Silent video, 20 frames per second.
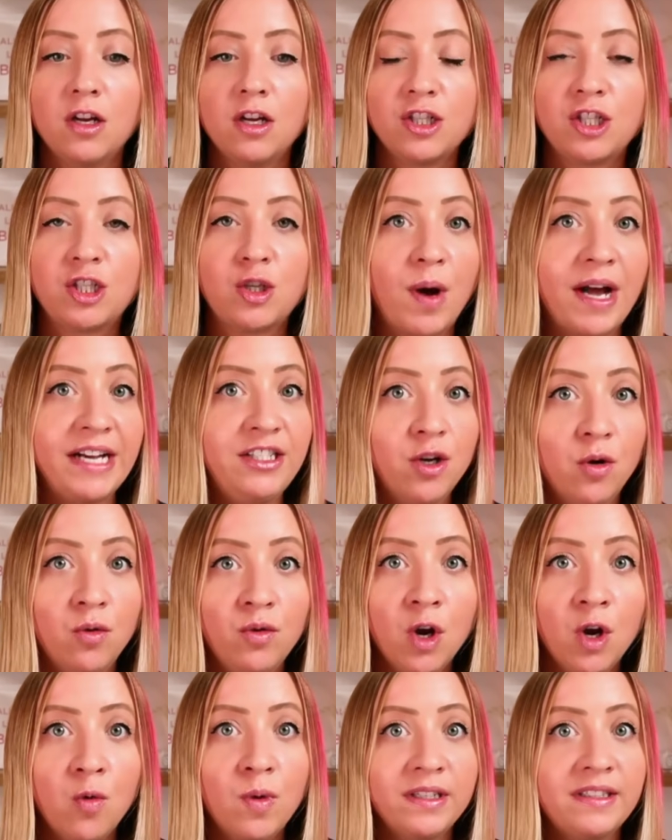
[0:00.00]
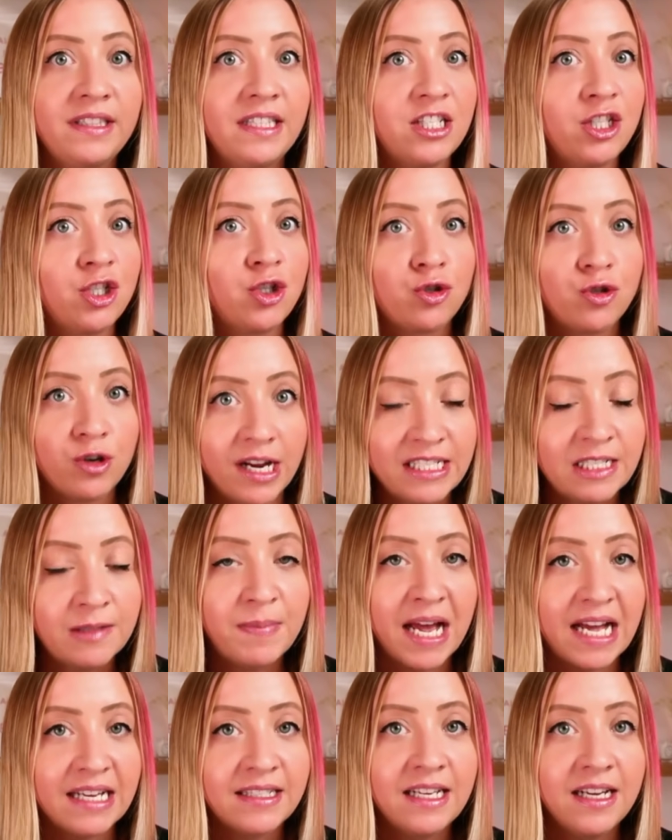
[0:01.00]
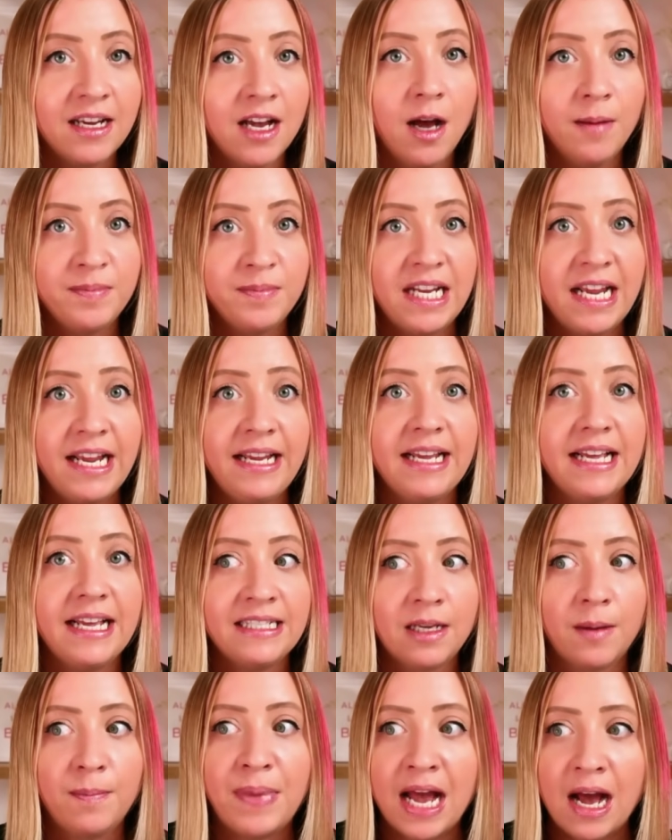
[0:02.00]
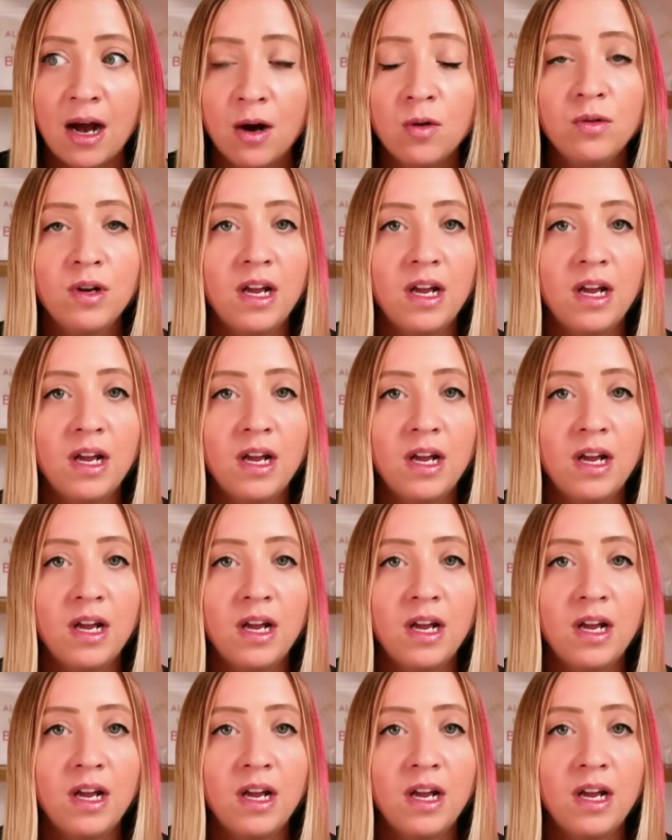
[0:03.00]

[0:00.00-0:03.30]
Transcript: So I don't know what this trespassing update is about.